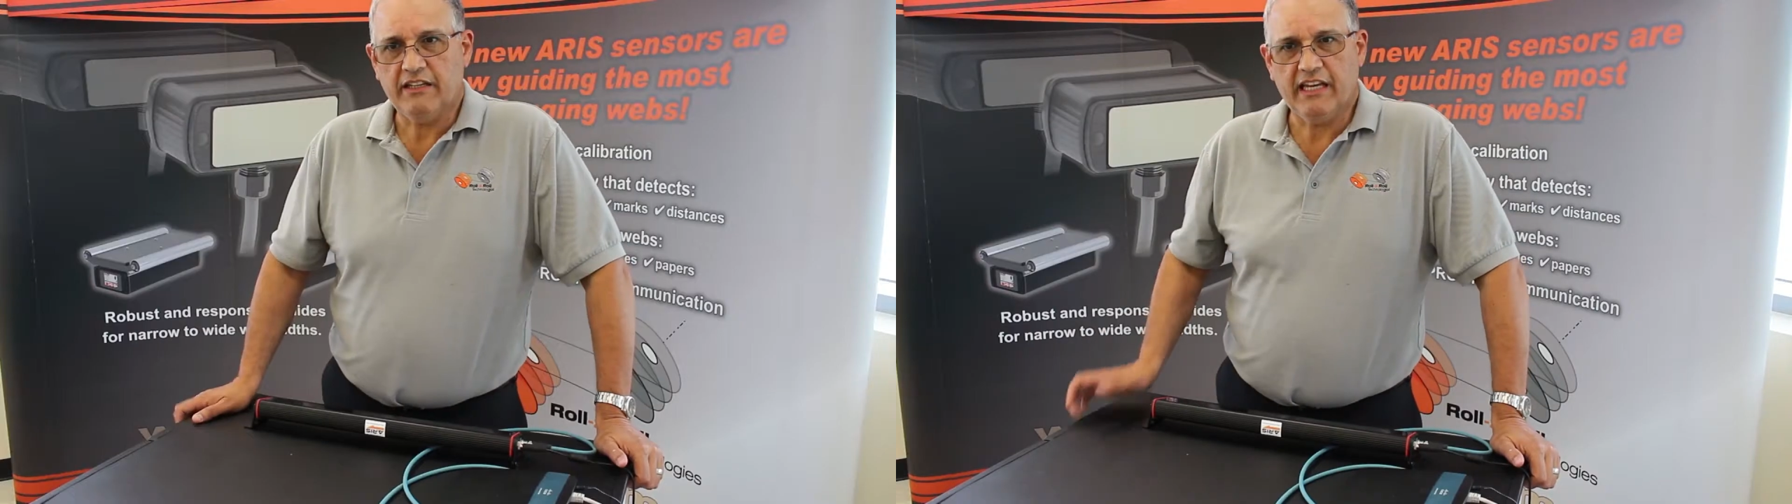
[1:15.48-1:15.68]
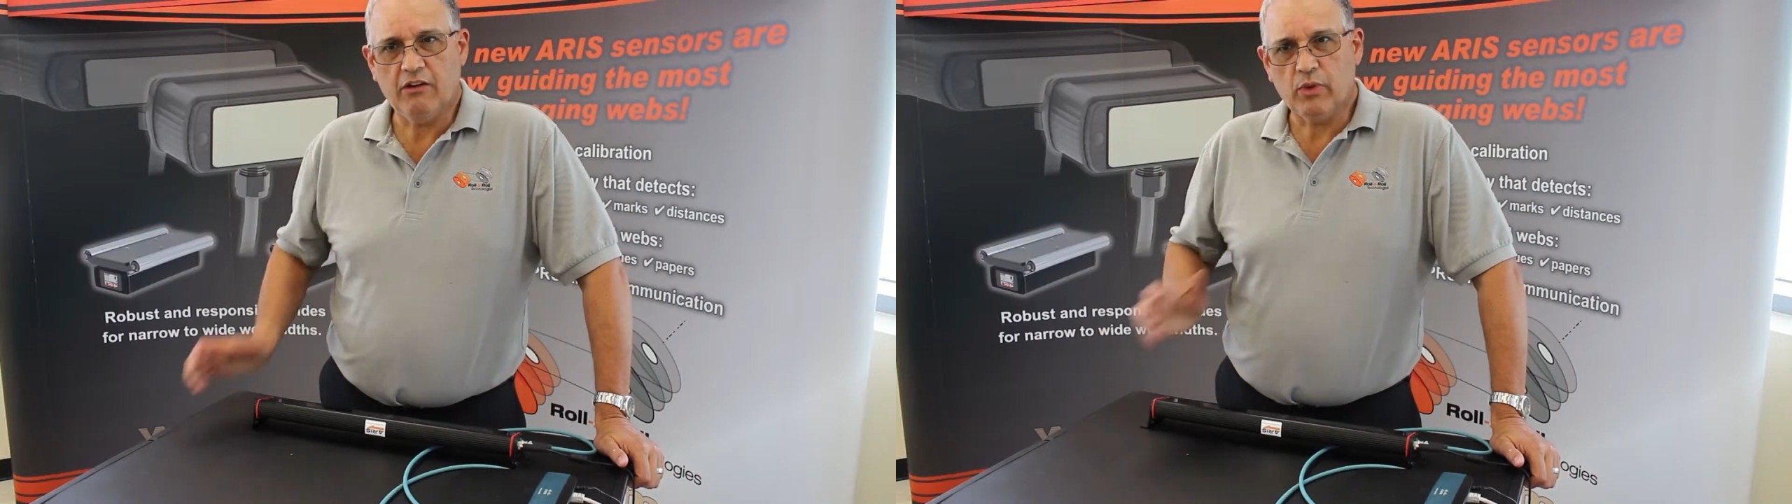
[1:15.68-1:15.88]

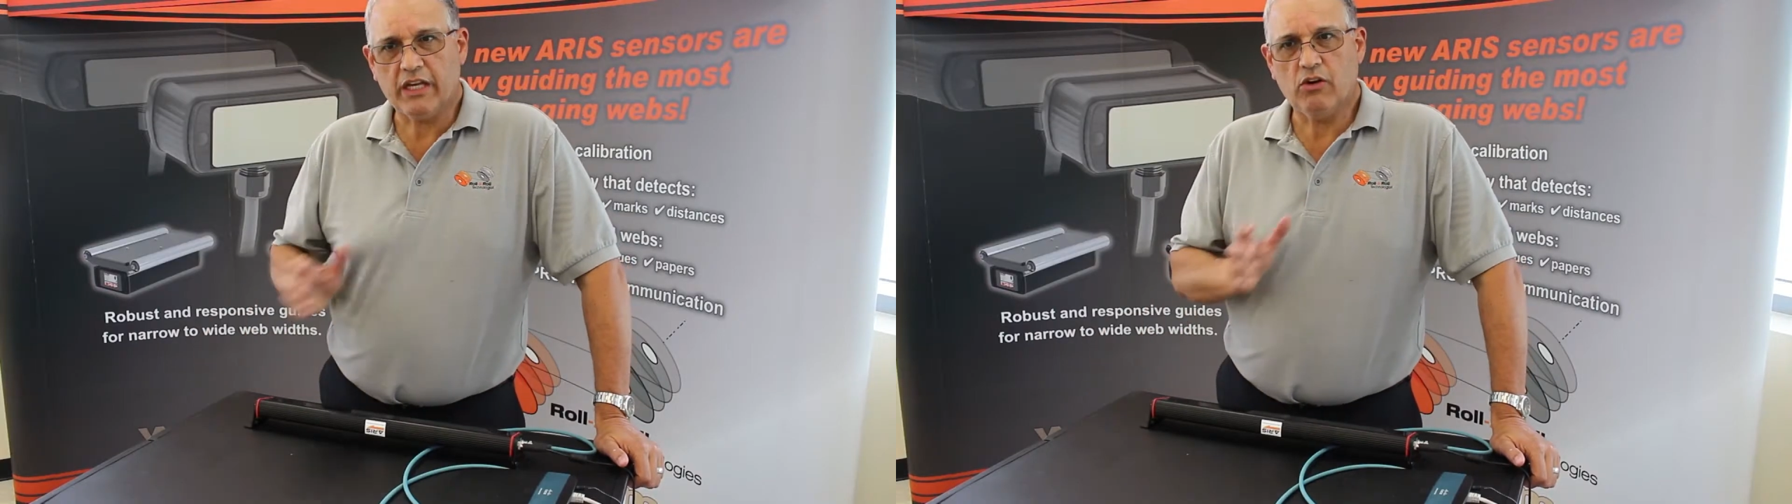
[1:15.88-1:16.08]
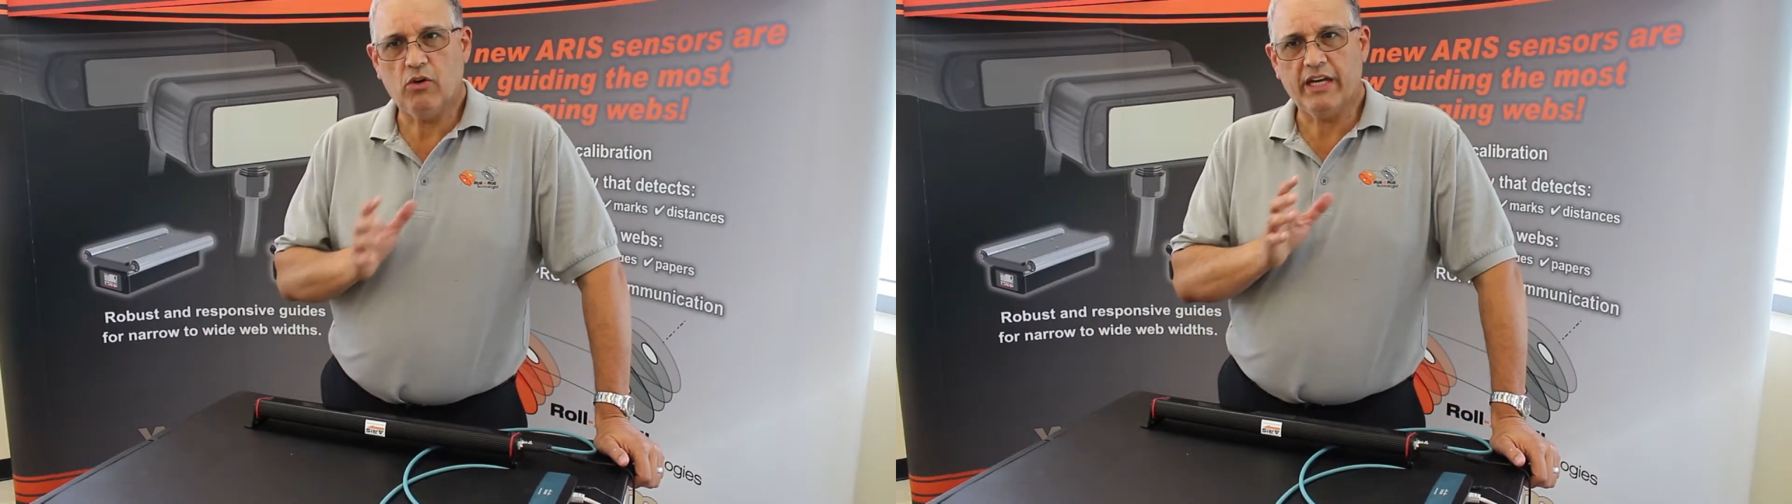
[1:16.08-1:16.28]
then we
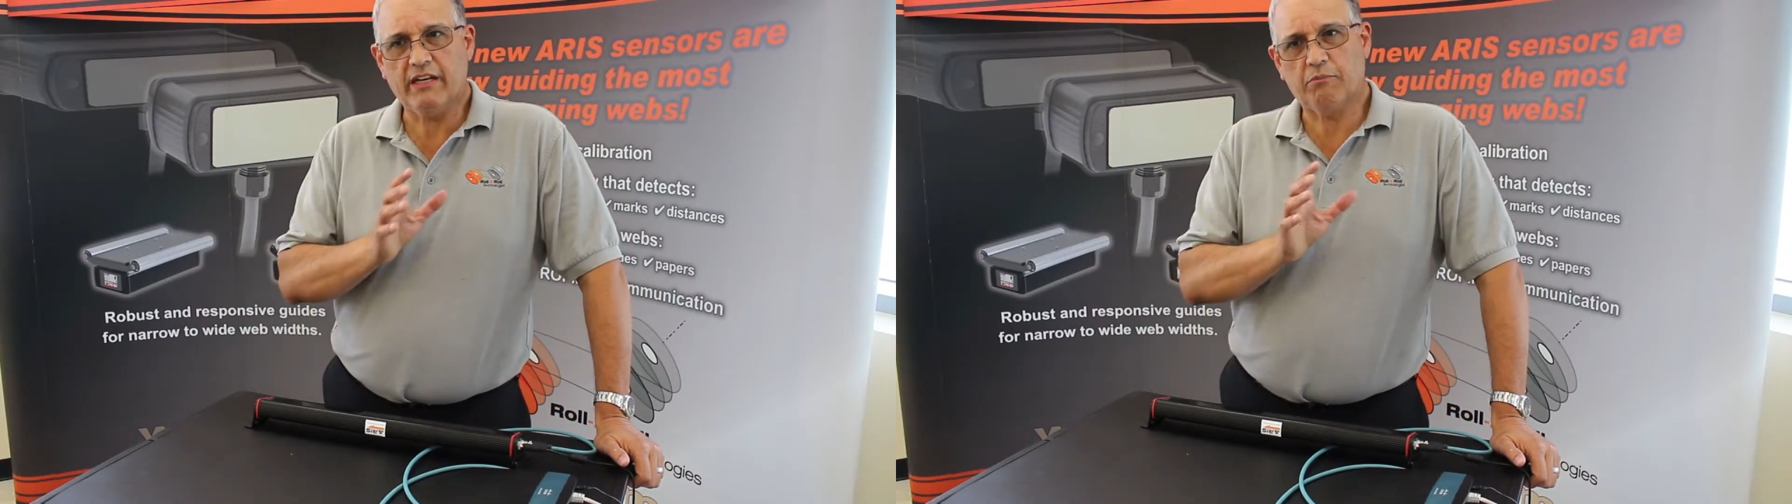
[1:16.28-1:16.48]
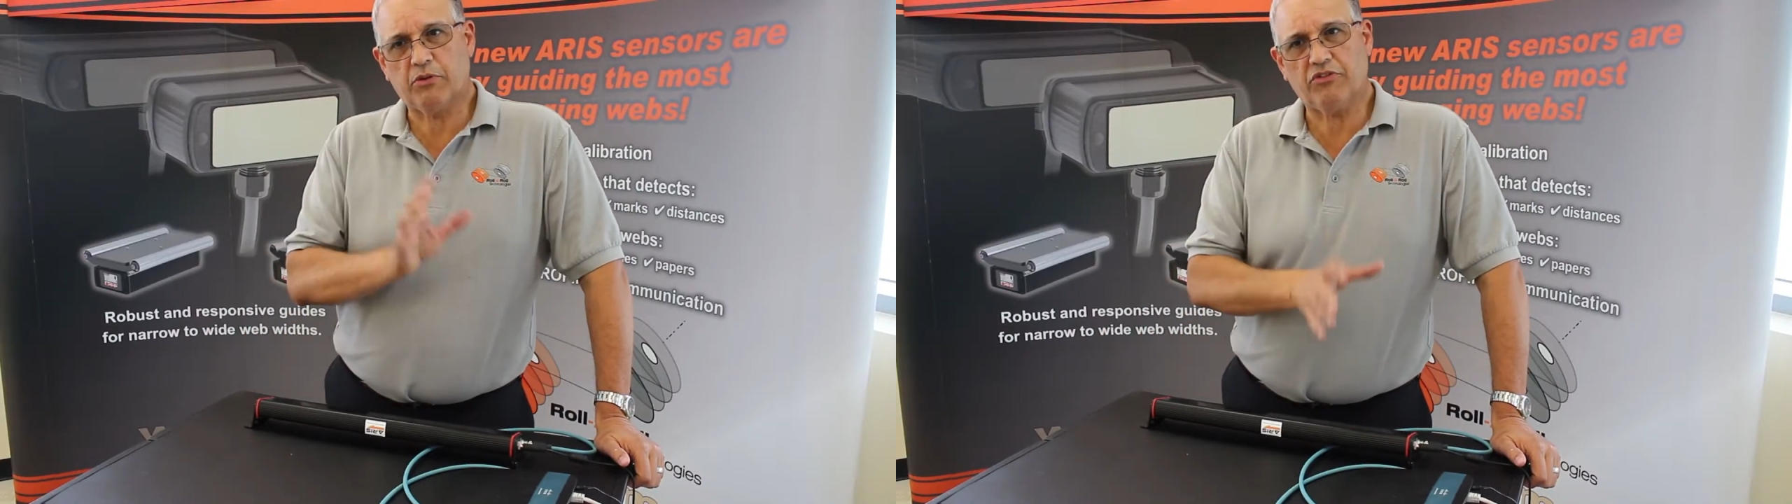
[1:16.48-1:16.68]
can go
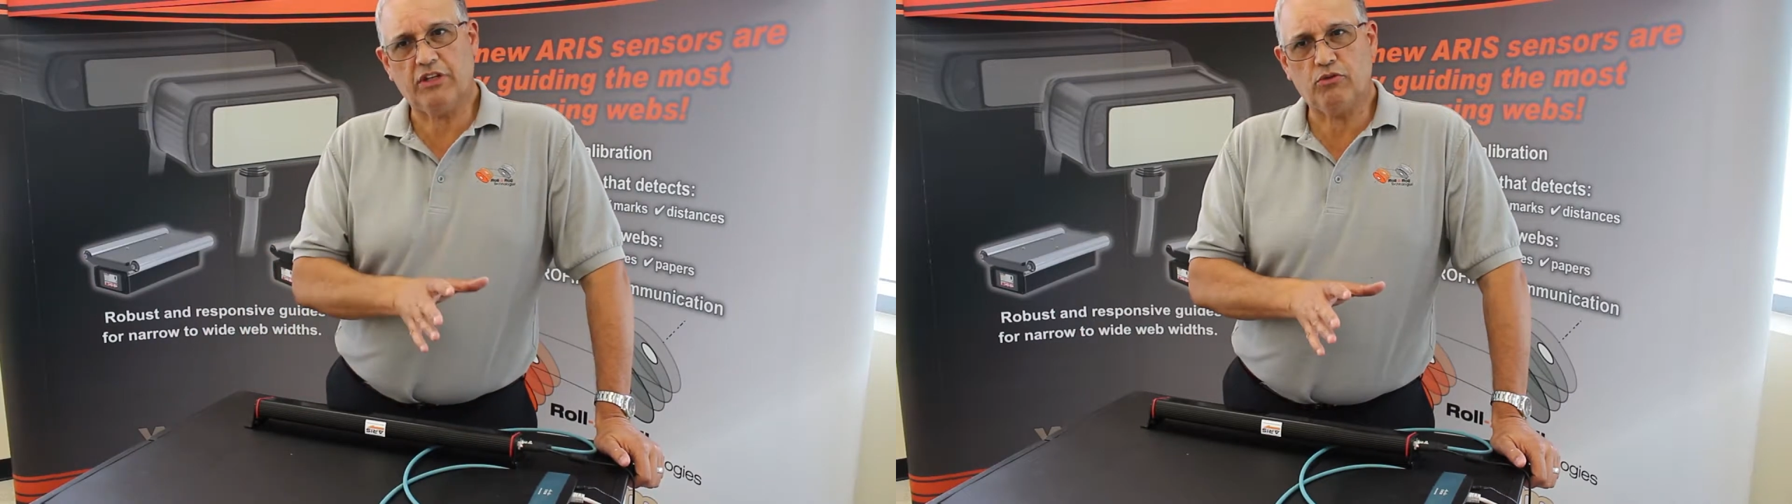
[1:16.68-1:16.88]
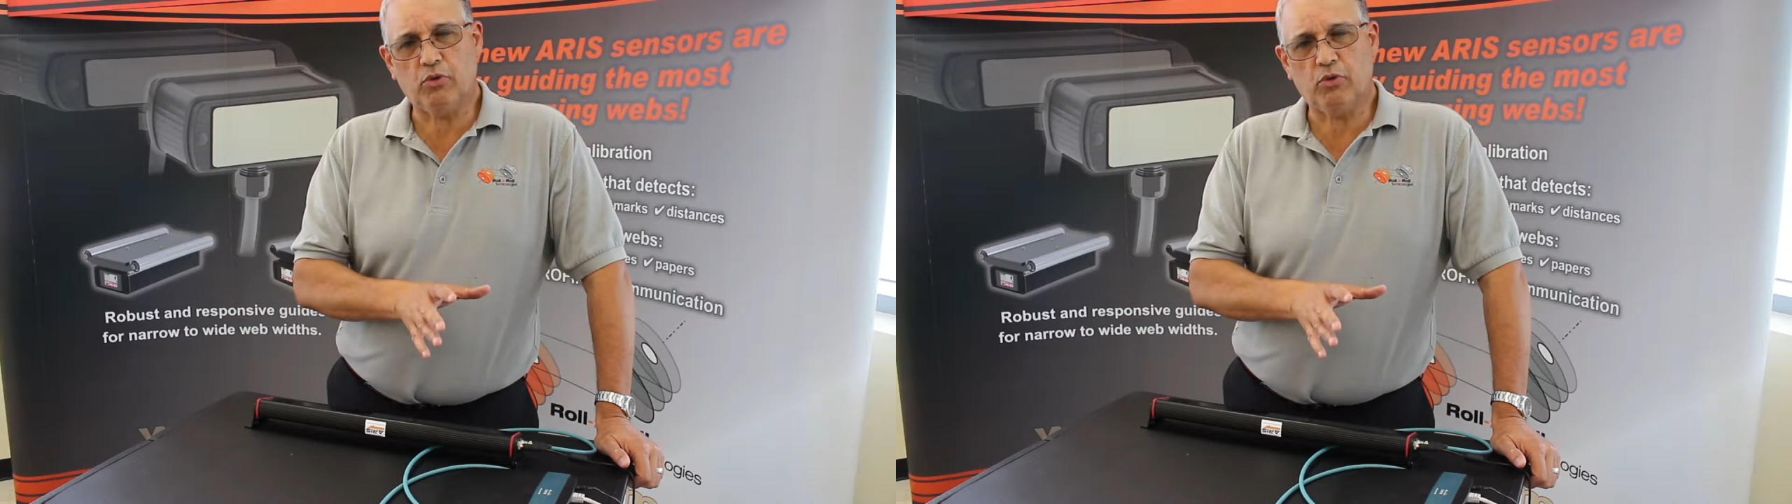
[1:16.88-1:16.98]
ahead and proceed